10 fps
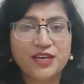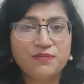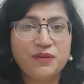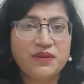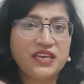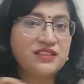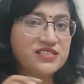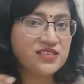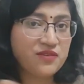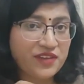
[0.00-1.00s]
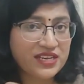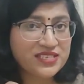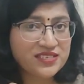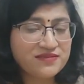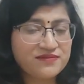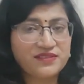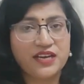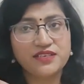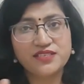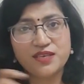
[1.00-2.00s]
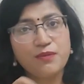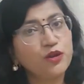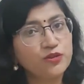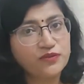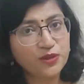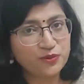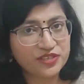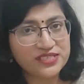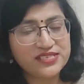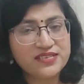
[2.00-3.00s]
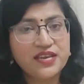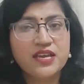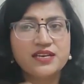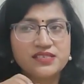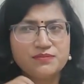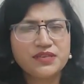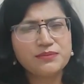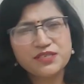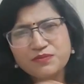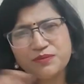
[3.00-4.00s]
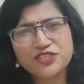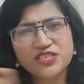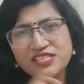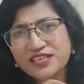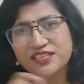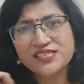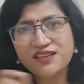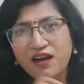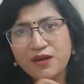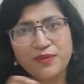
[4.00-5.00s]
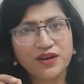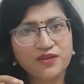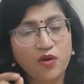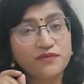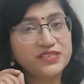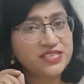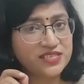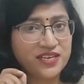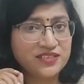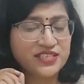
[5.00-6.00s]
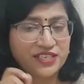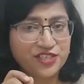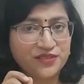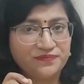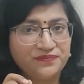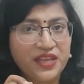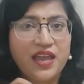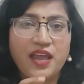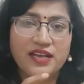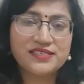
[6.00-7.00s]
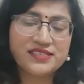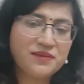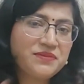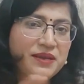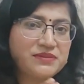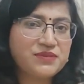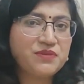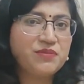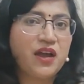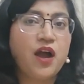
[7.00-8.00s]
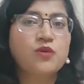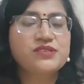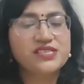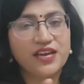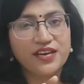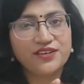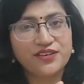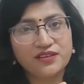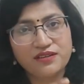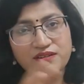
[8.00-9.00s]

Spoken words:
it may be in the cervix, that is the mouth of the uterus. Sometimes it may be just at the scar mark of the cesarean section, and sometimes it may be outside